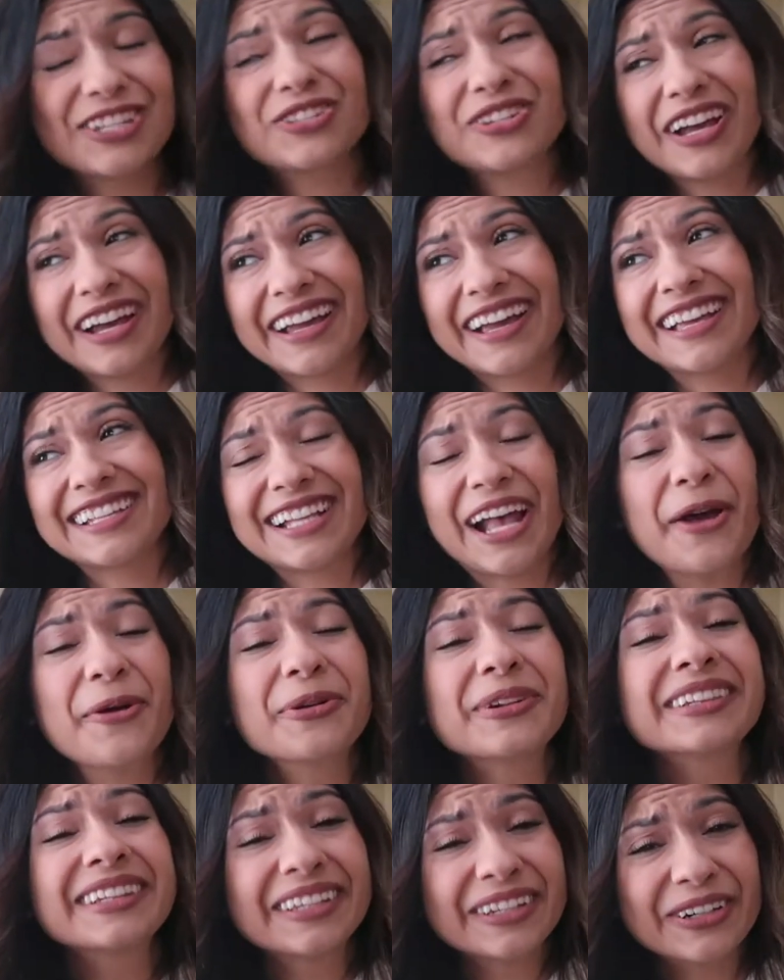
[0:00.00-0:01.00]
you not, guys. I
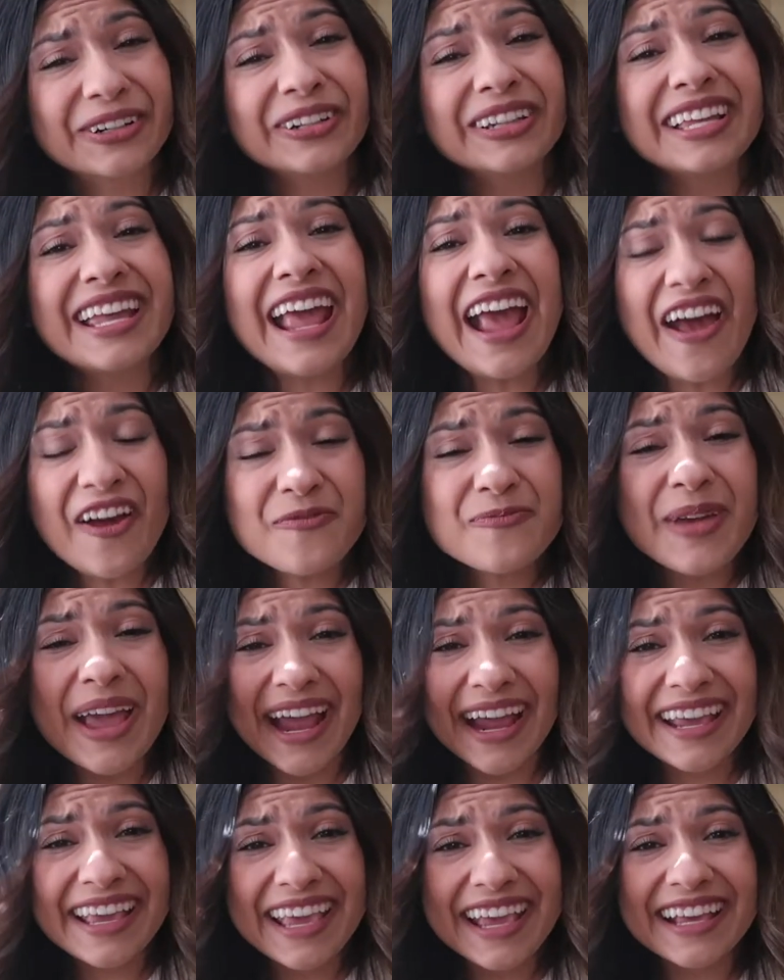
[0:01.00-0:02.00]
would literally have
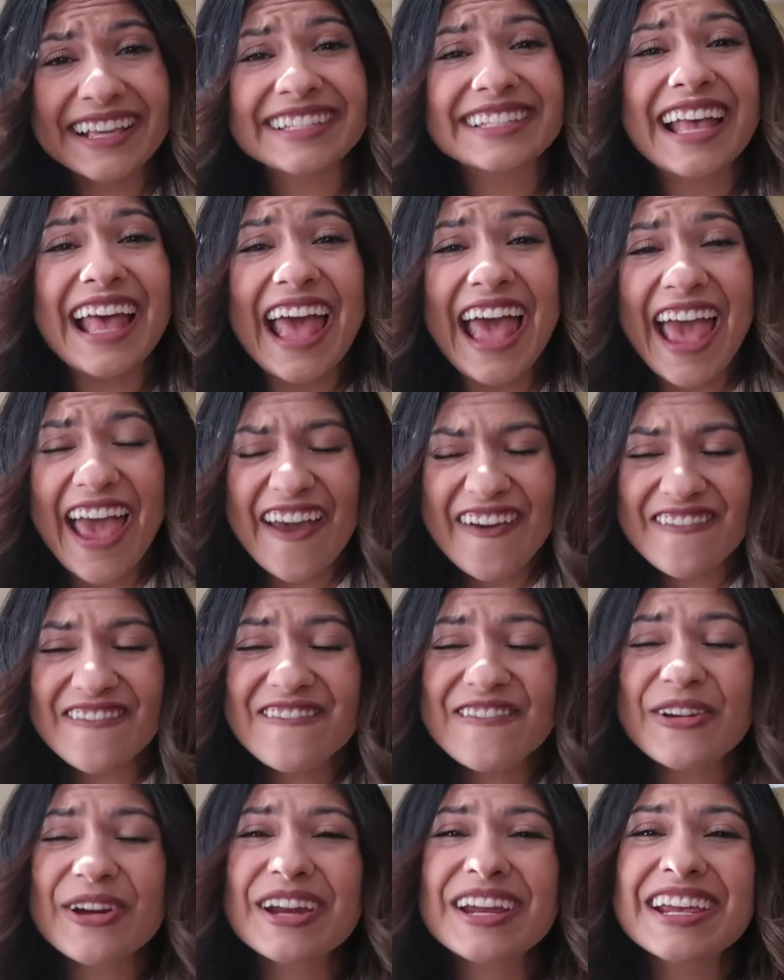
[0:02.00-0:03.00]
pancakes
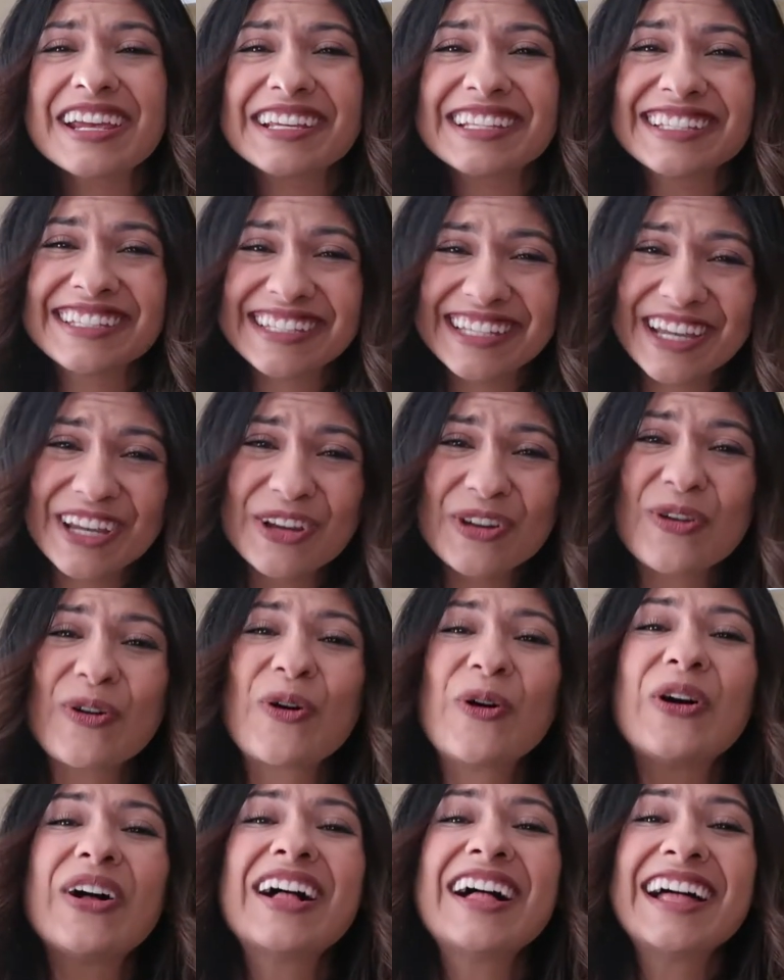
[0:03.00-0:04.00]
every
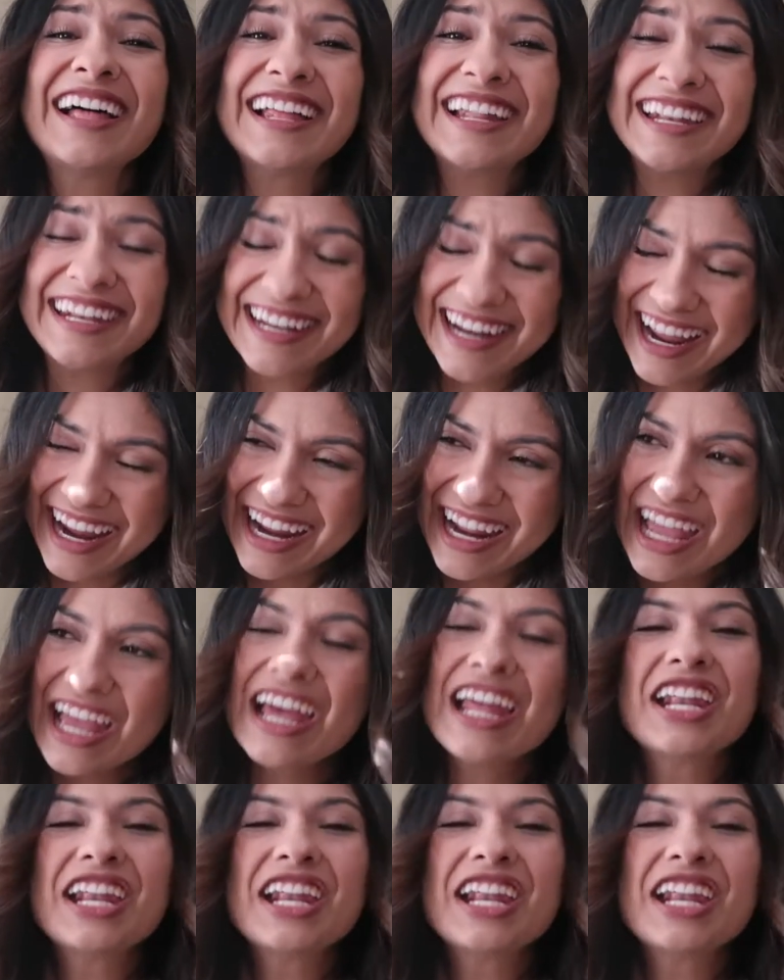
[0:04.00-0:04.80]
single night.